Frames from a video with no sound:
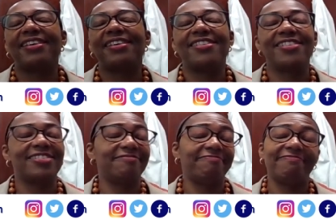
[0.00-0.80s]

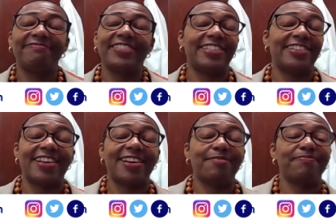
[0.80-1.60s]
Um,
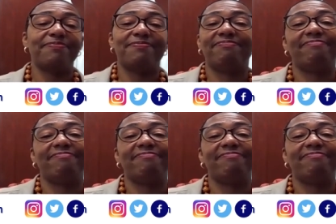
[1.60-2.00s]
I'm